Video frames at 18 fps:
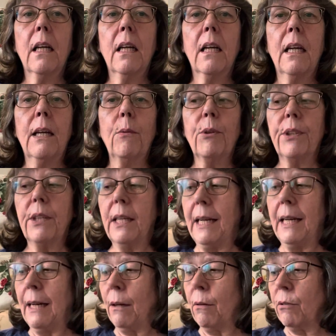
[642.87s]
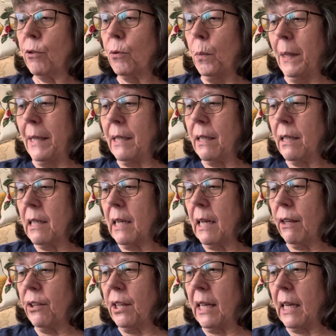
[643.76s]
it was announced
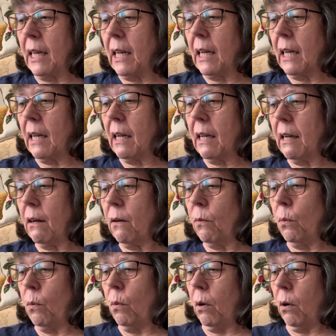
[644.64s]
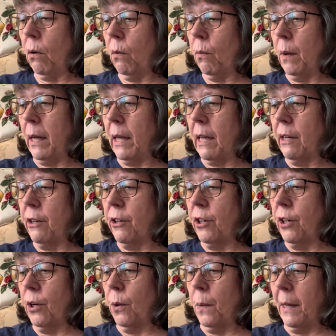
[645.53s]
Wednesday, I think, what we're
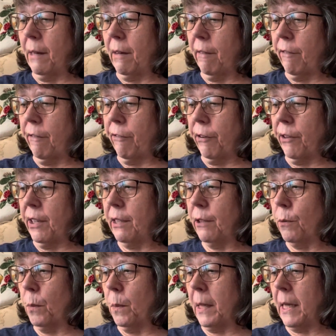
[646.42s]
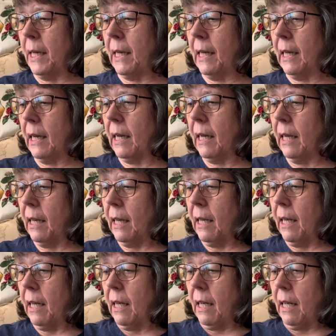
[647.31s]
doing for this week,
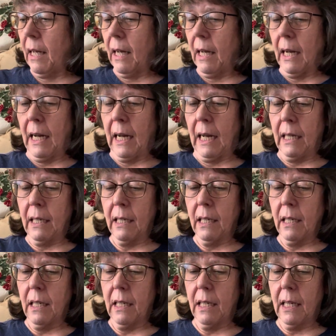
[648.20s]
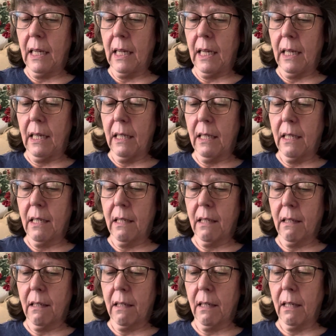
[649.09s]
and
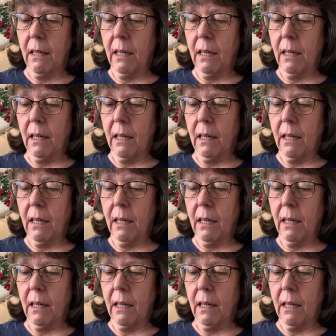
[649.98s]
it's,